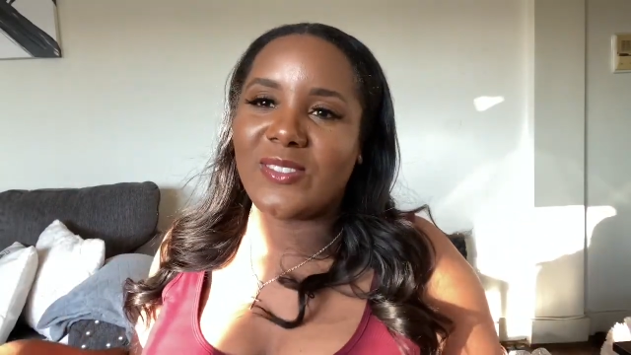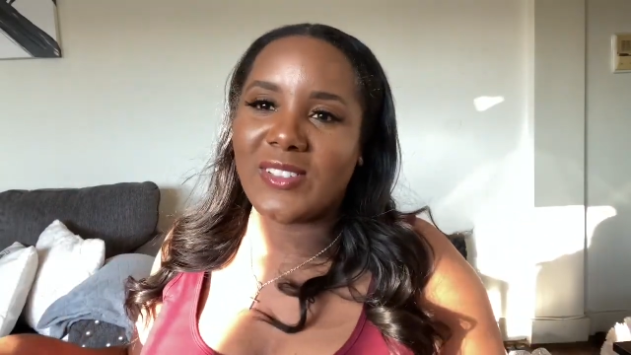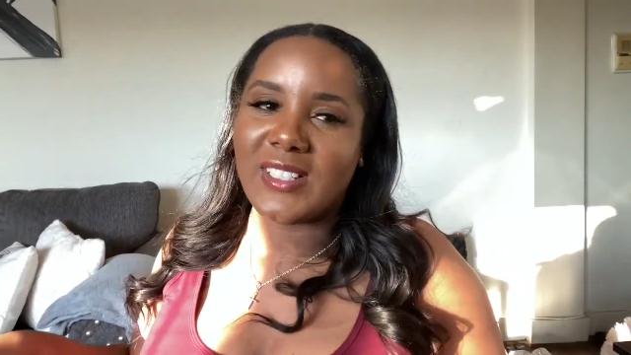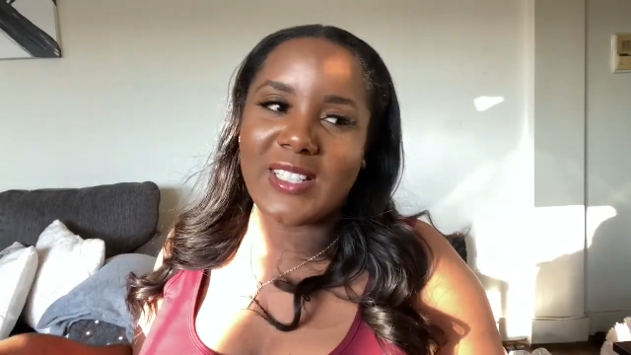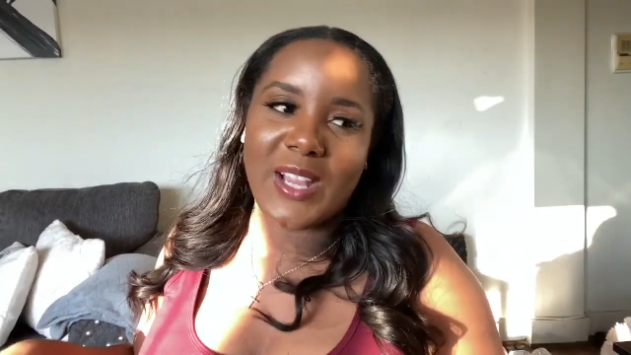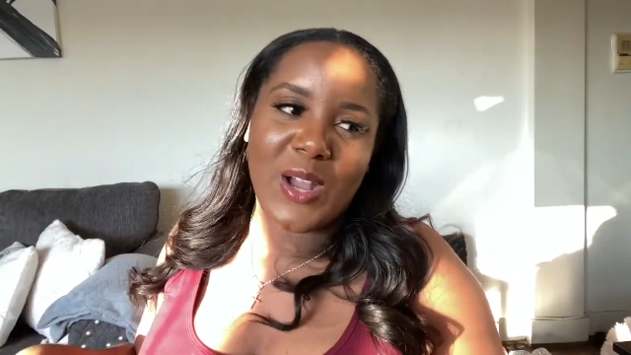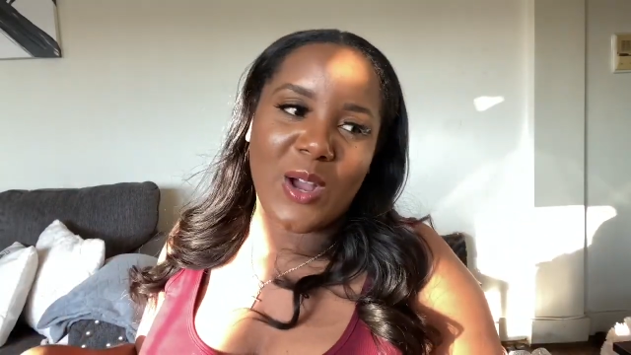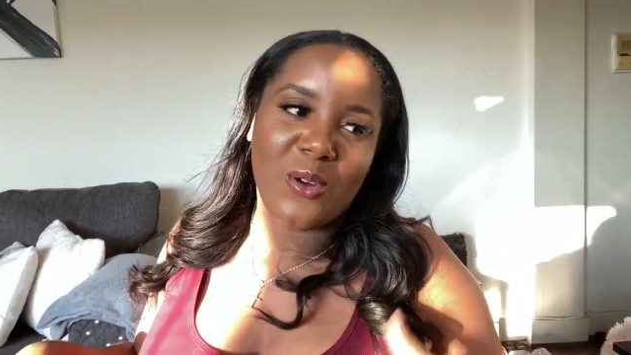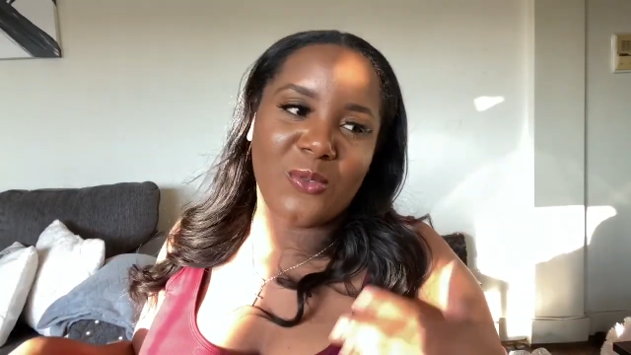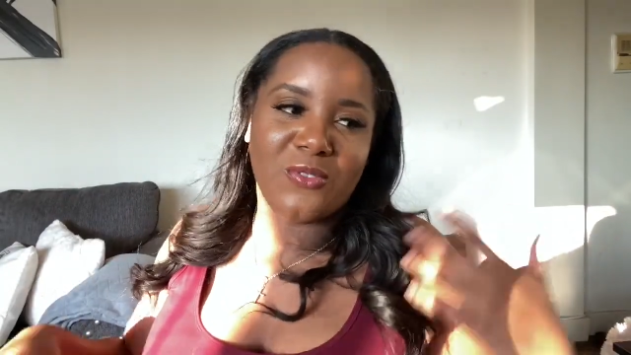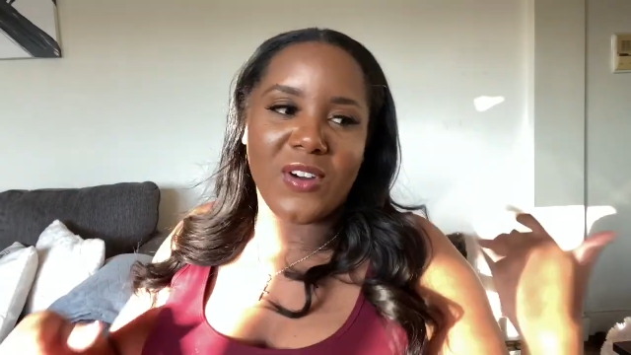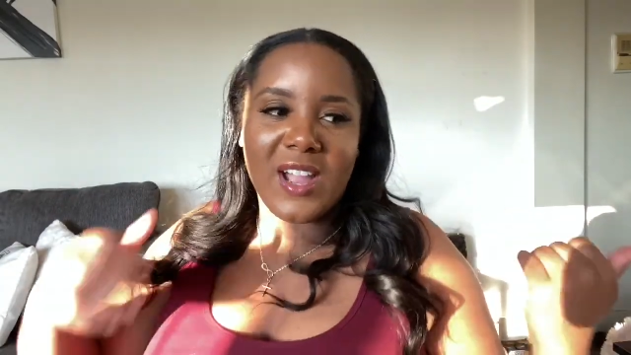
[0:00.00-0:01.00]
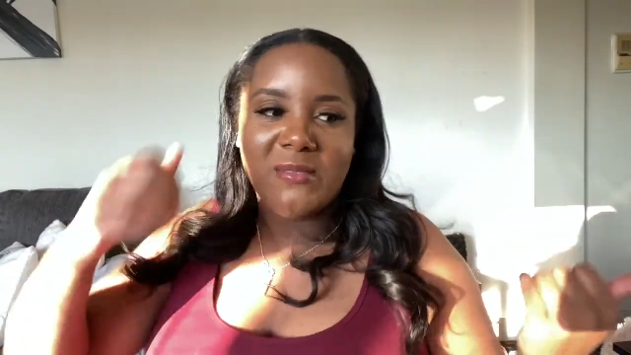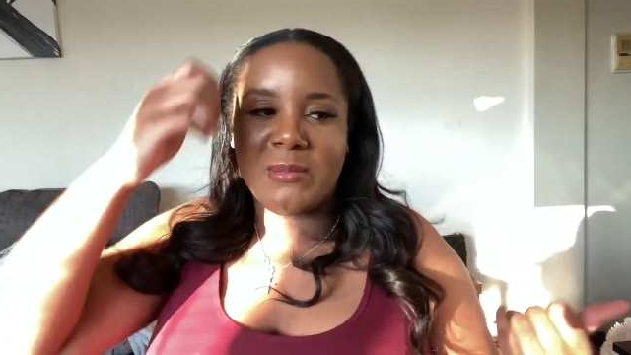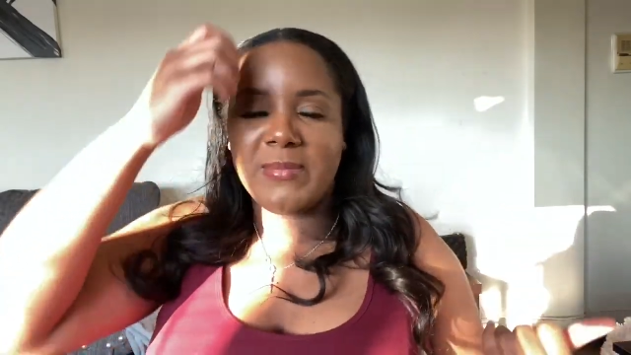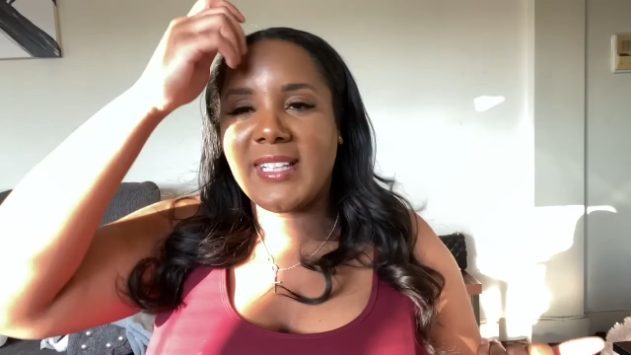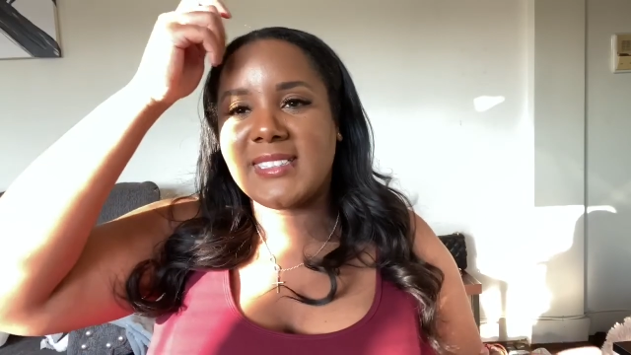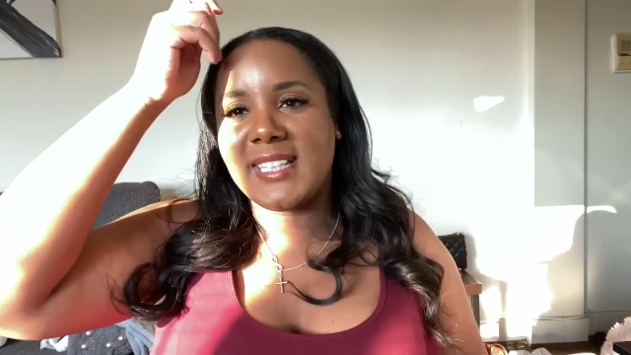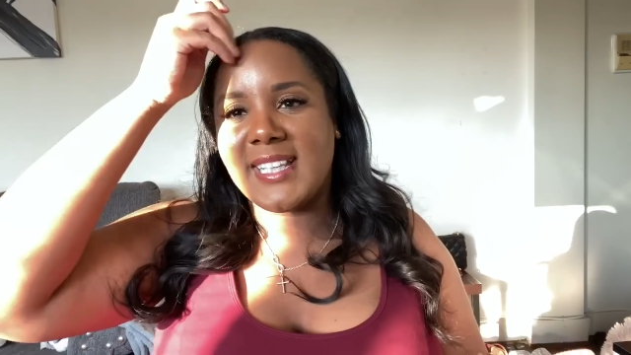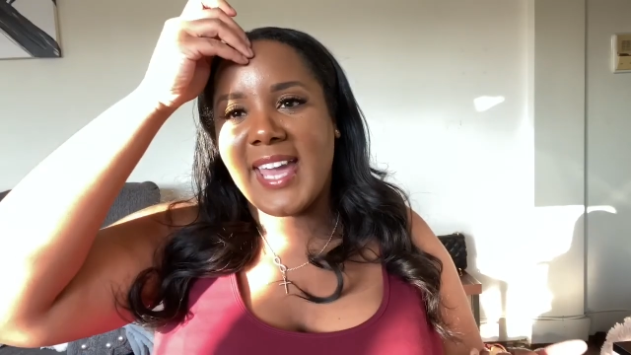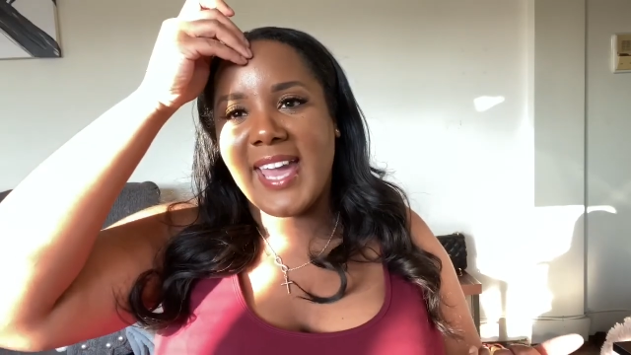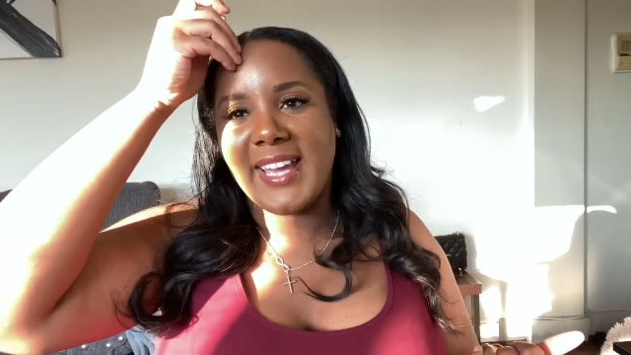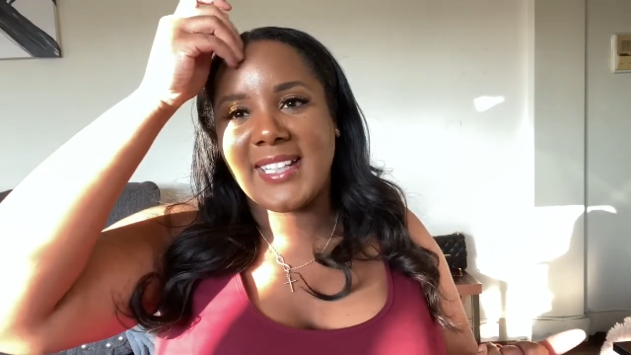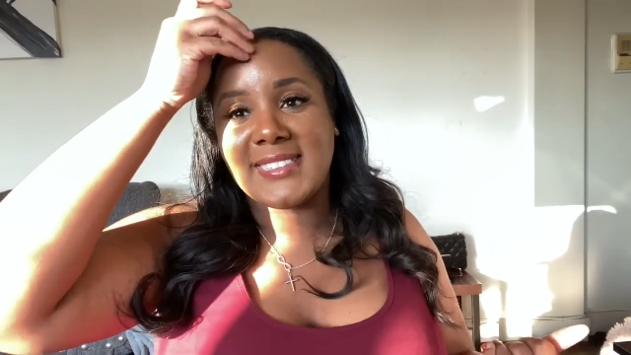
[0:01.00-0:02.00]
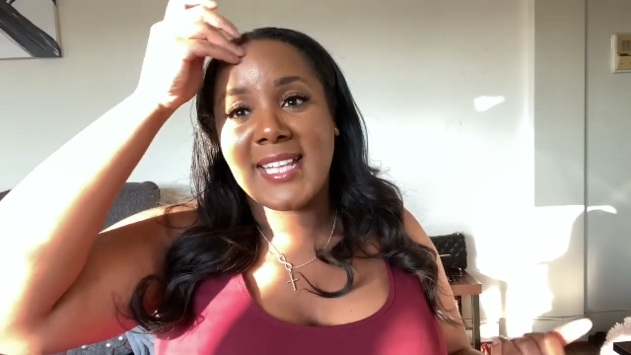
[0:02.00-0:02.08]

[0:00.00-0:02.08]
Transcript: video from Amazing Cakes,